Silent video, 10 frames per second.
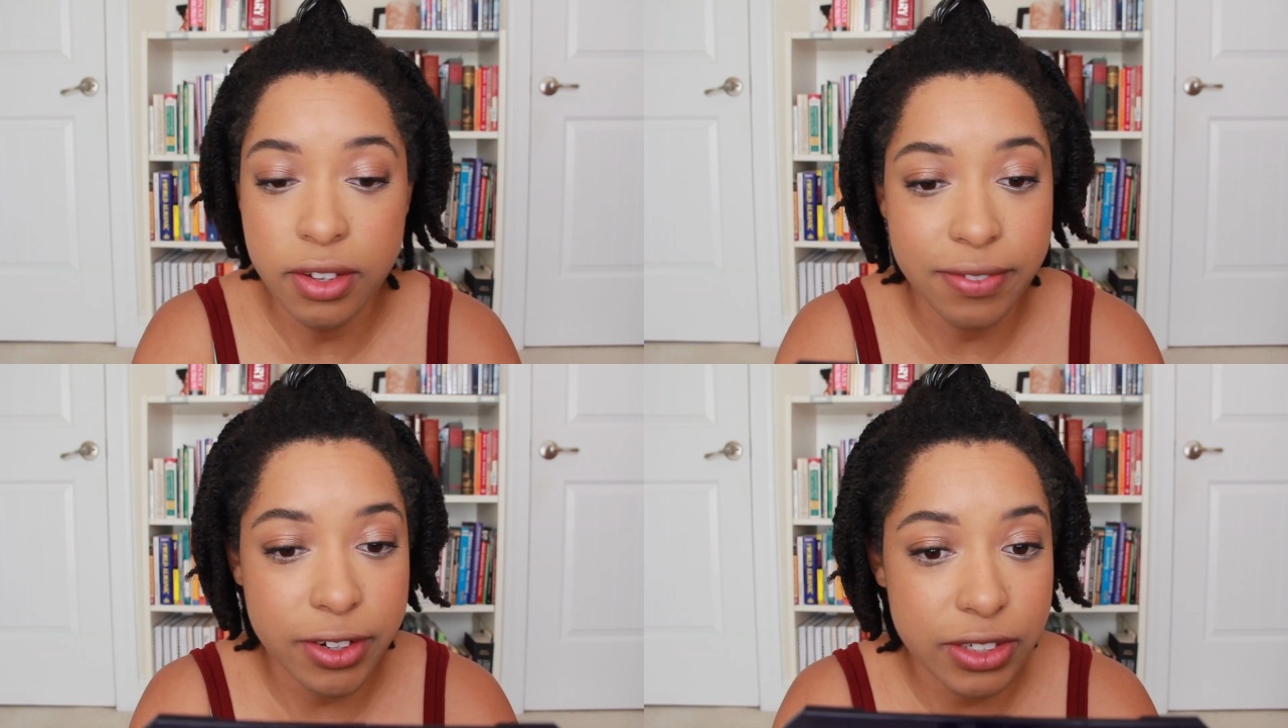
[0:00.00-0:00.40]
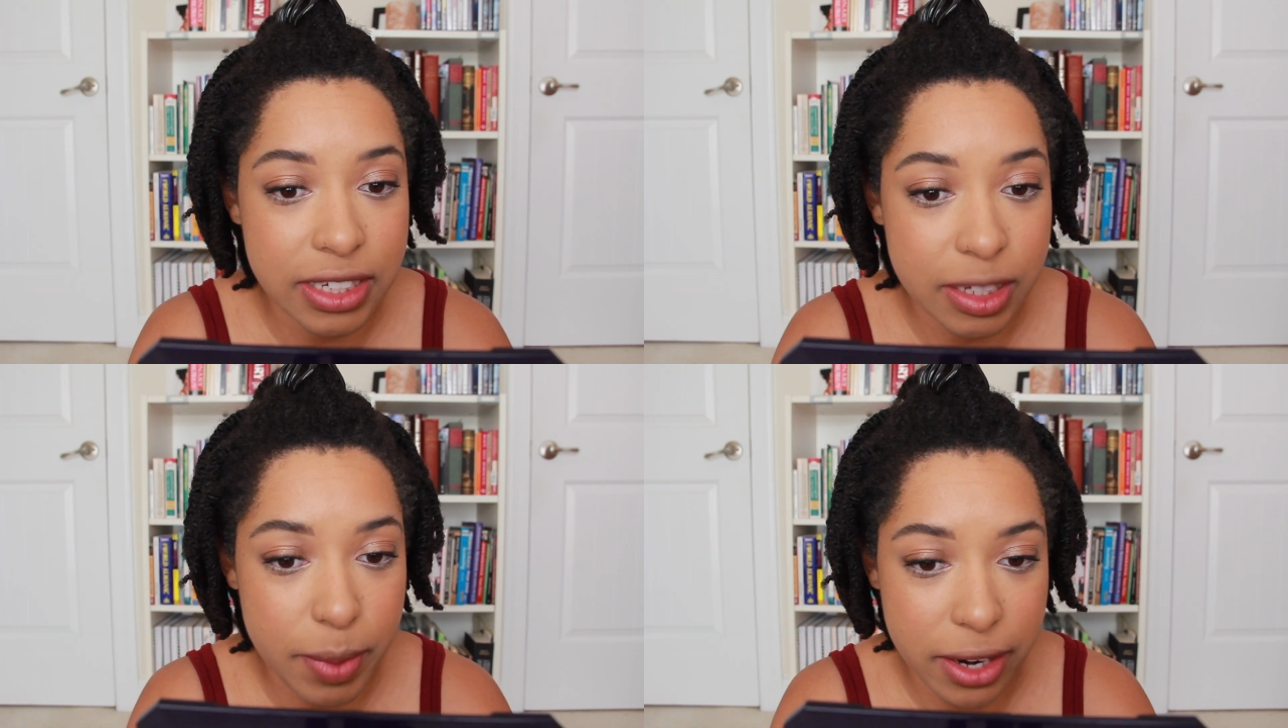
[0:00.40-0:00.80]

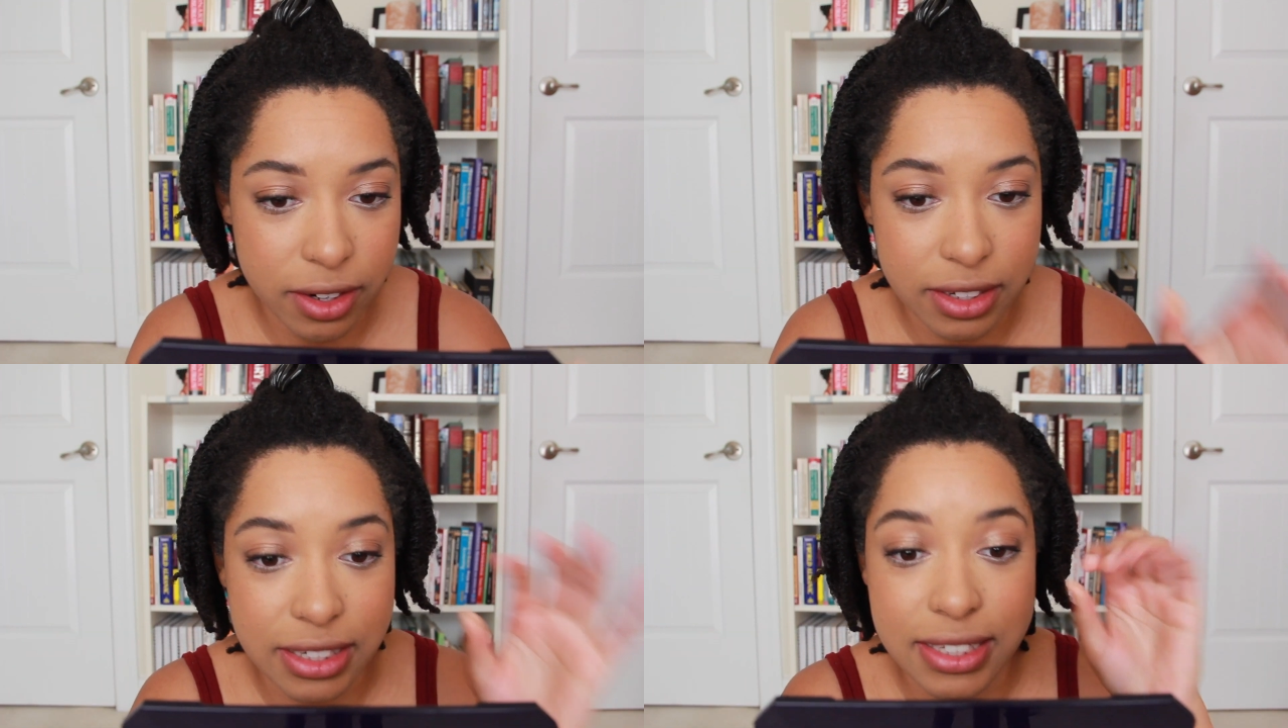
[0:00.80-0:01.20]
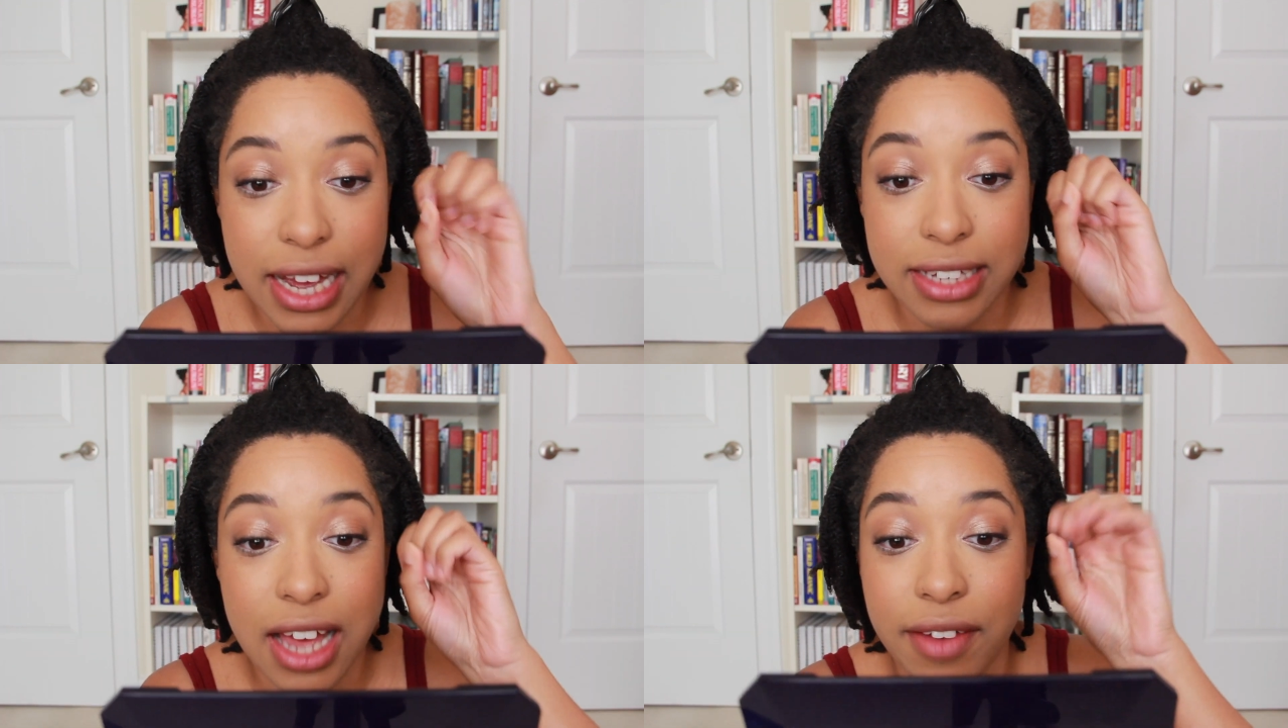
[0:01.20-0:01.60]
Versus the Better Than
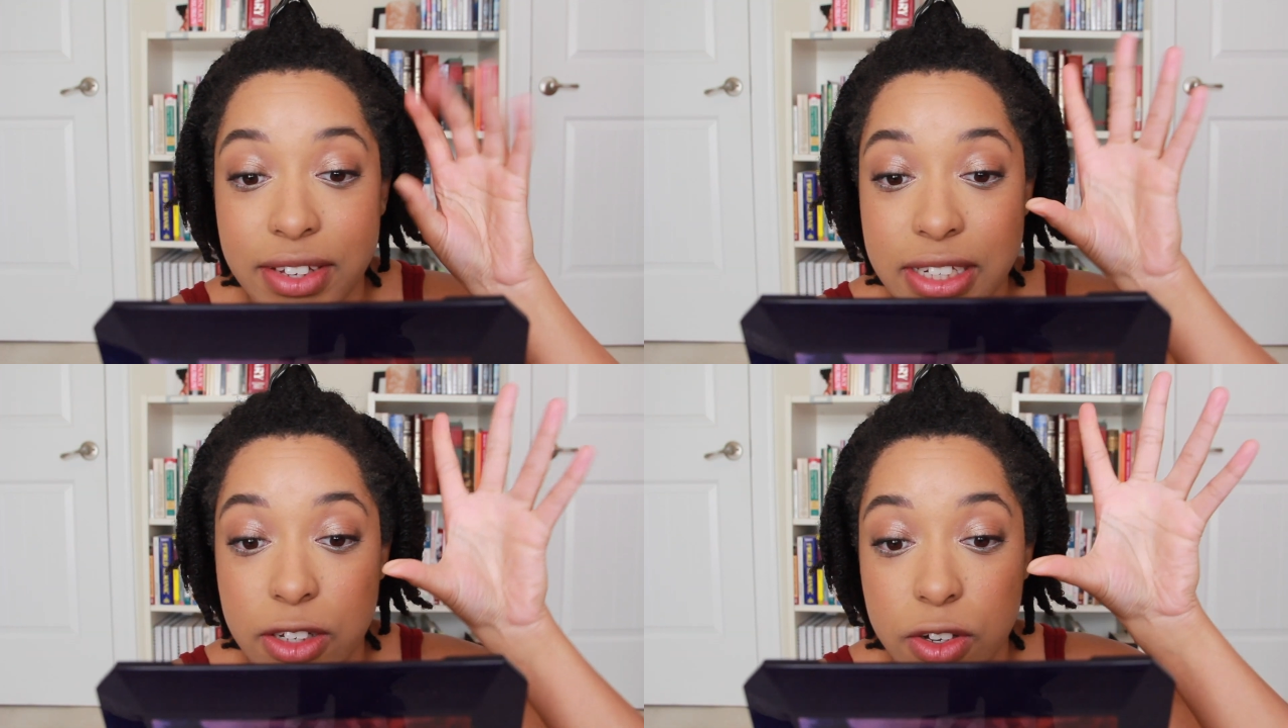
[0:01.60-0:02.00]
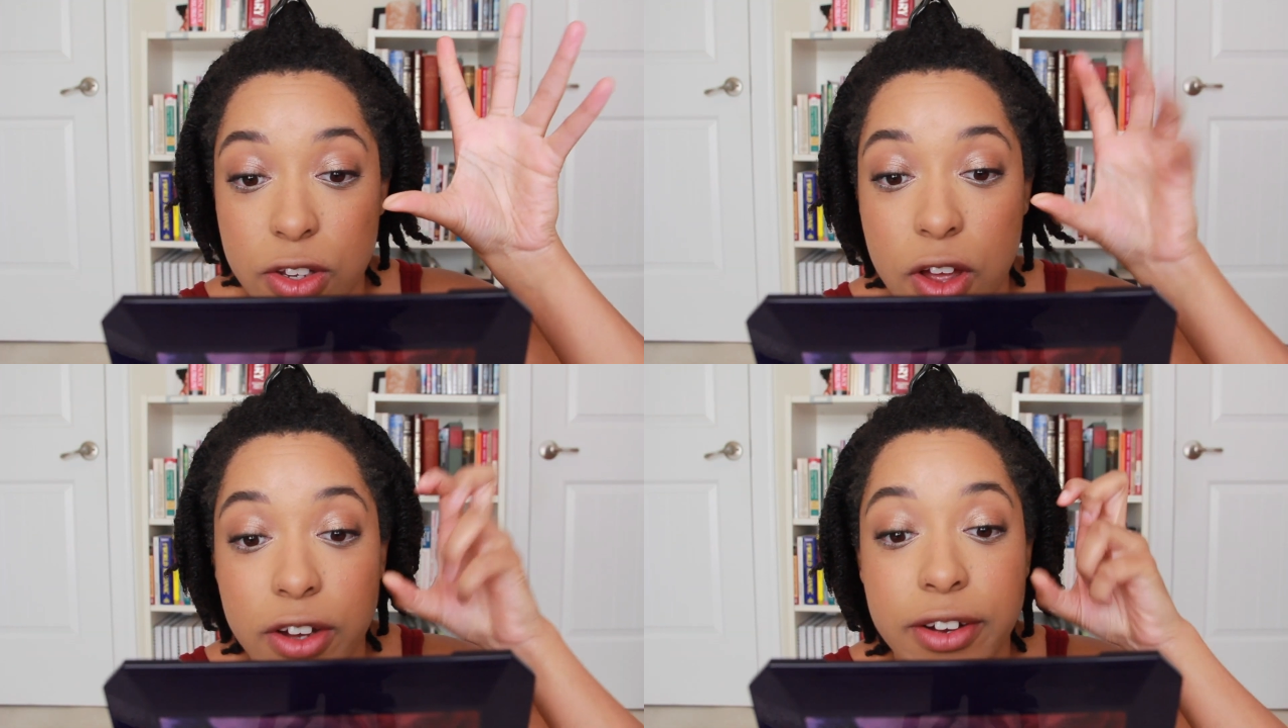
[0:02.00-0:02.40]
Sex obviously look
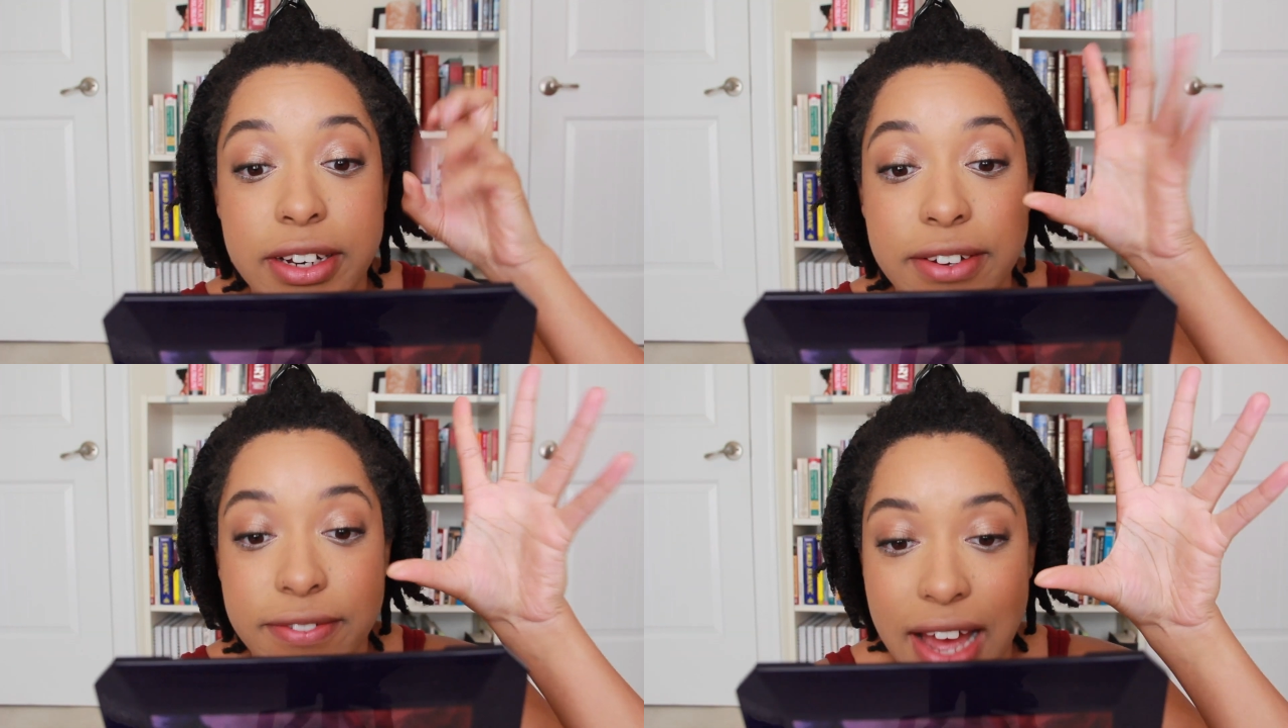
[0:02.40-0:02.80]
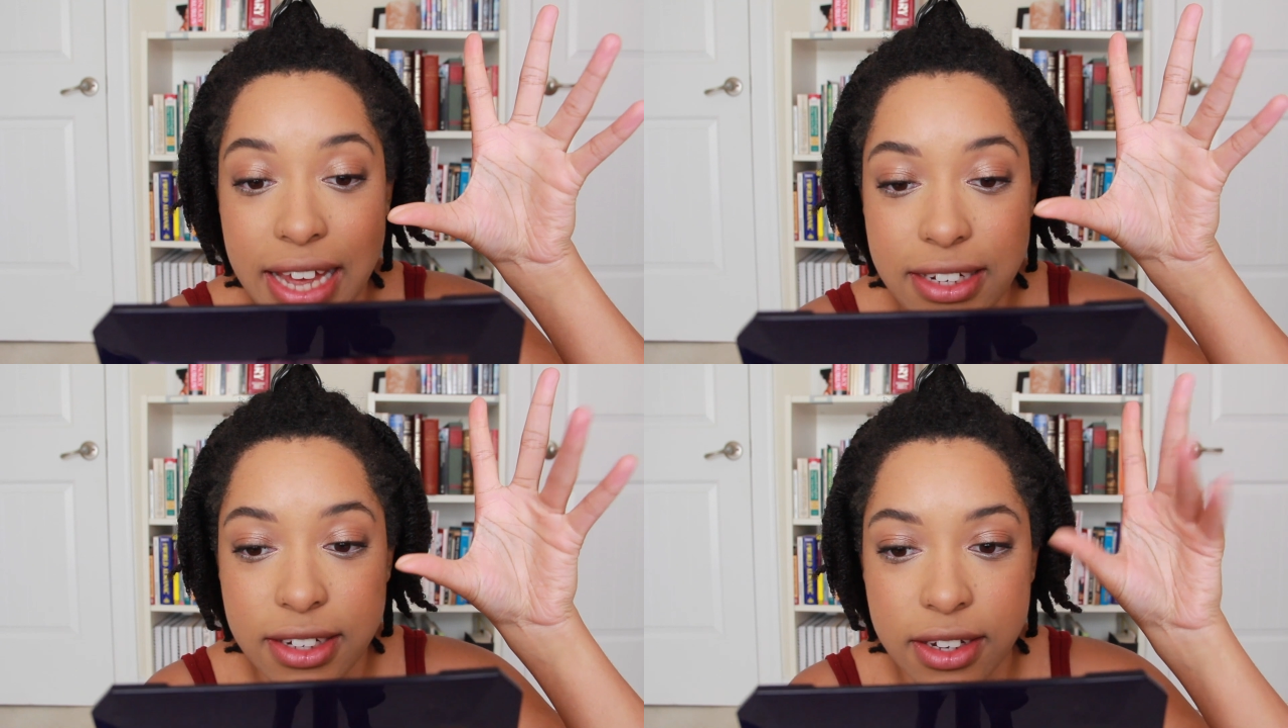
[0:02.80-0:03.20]
longer and
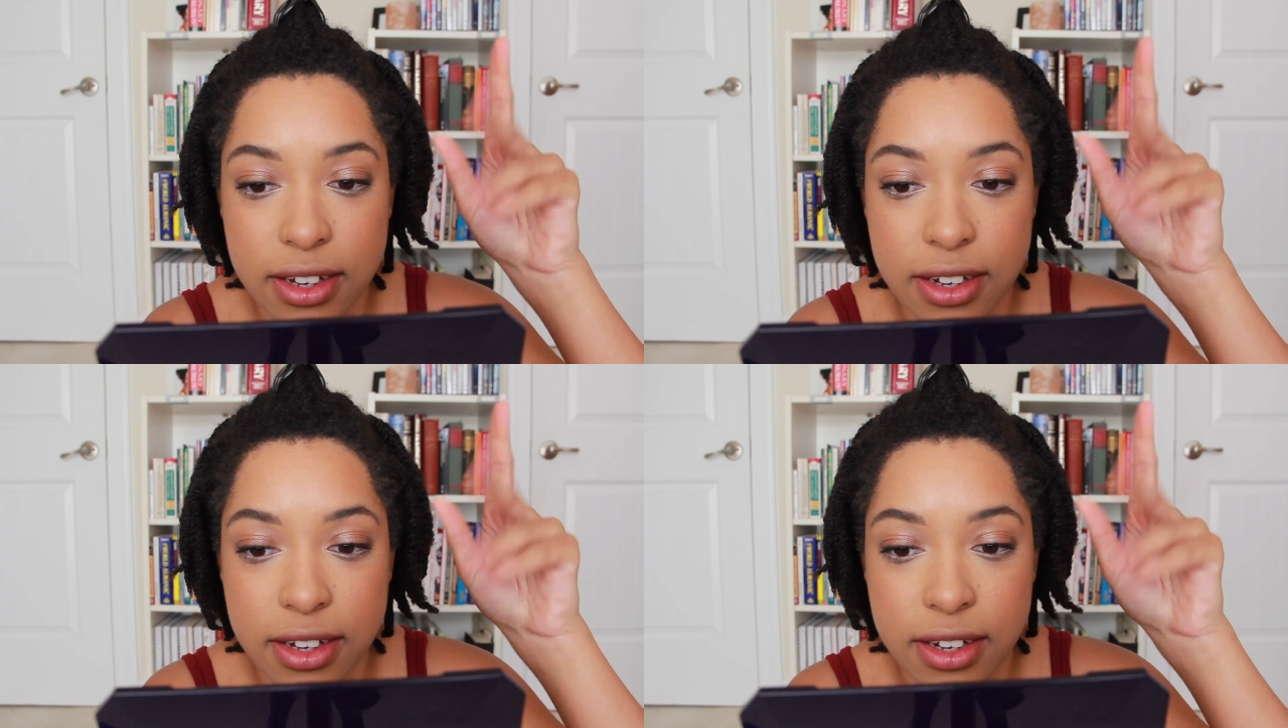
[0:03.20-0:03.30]
defined.